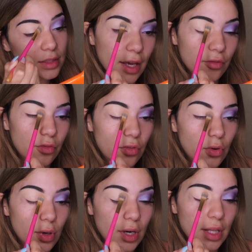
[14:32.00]
And
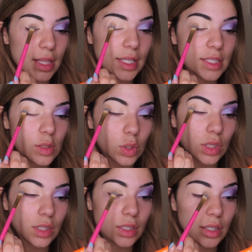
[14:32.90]
for this
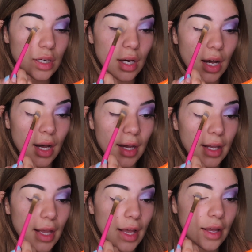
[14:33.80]
look,
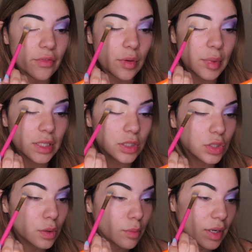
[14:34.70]
I have been
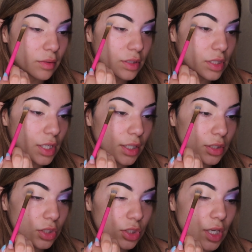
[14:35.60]
doing my
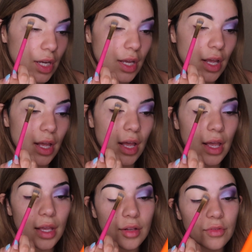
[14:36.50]
research,
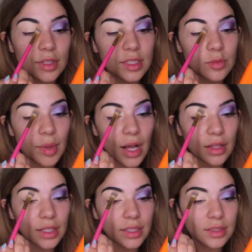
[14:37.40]
and for this
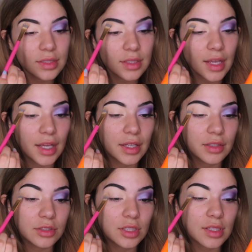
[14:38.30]
palette
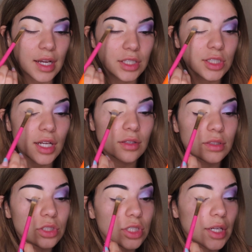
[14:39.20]
and just eyeshadow
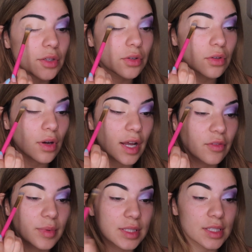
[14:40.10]
in general,
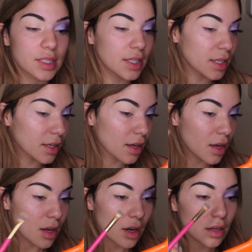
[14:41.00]
I've been seeing
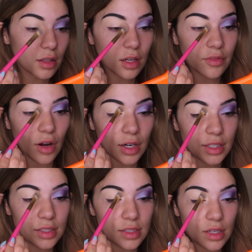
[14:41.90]
a lot of
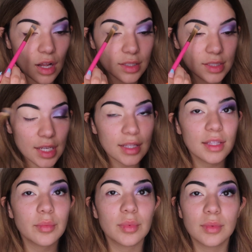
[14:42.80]
artists not set
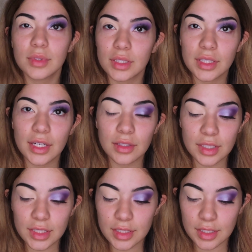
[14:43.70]
their
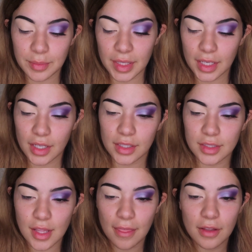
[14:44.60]
lids
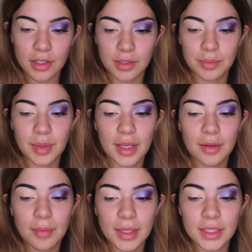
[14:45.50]
because the
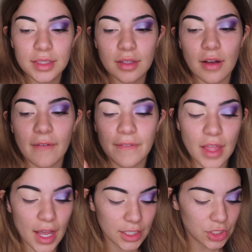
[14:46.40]
pigment of the
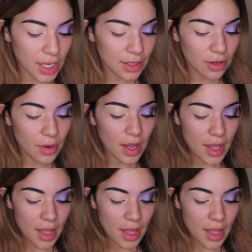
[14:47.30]
eyeshadow